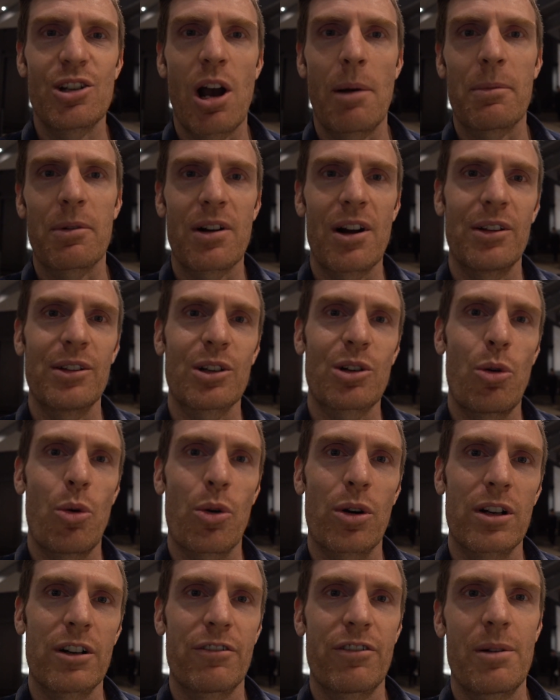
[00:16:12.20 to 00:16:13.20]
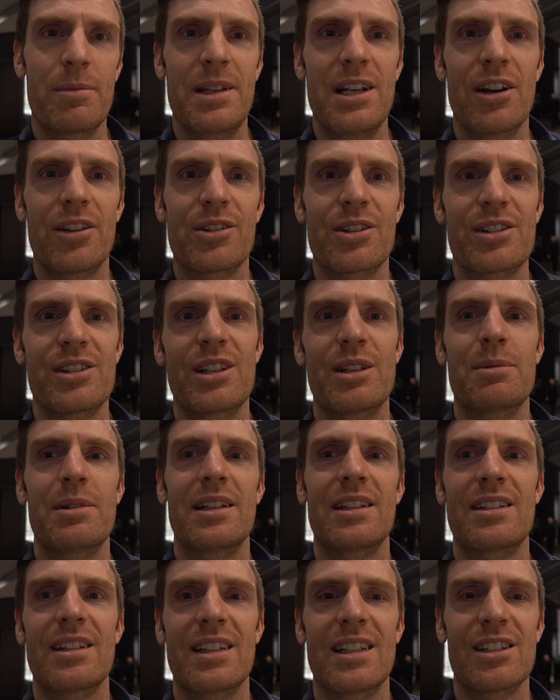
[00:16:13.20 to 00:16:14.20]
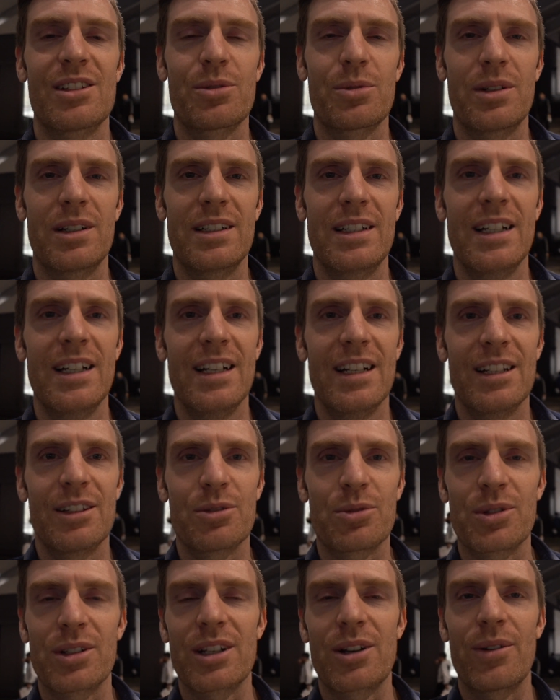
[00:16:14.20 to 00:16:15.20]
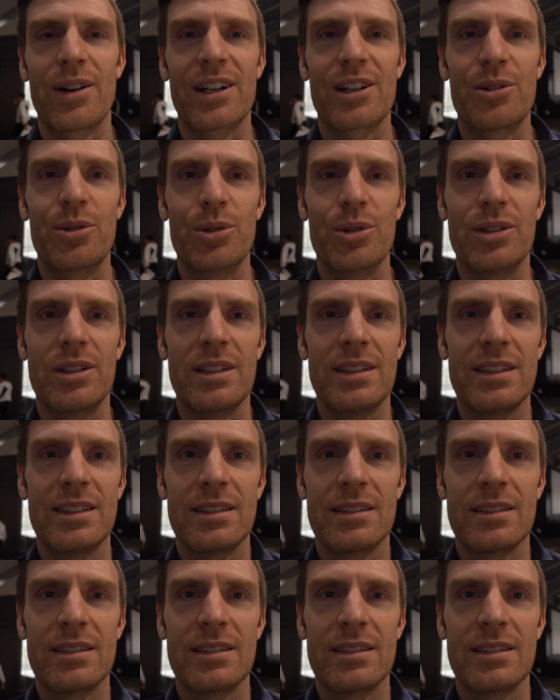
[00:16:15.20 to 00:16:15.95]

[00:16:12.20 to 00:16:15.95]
you come around the corner from the other exhibit to this one. It's really quite cool.